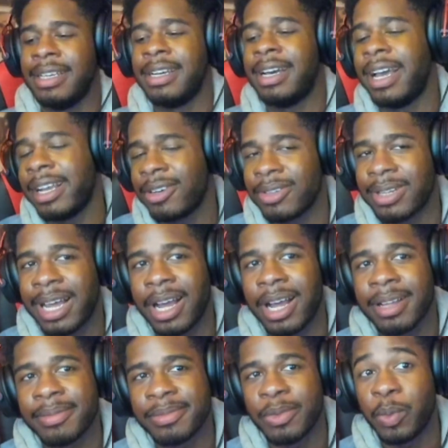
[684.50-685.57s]
yeah, I ain't gonna
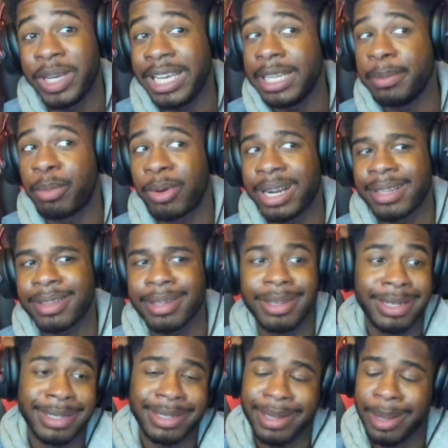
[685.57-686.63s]
lie. Weed breath
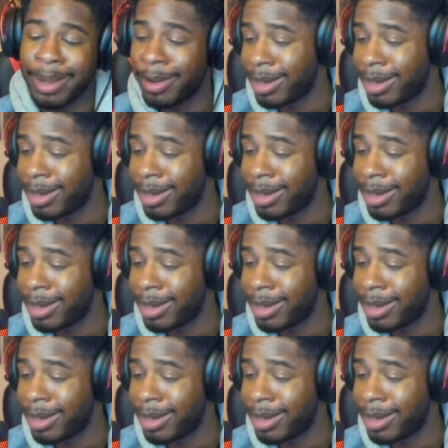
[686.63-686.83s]
is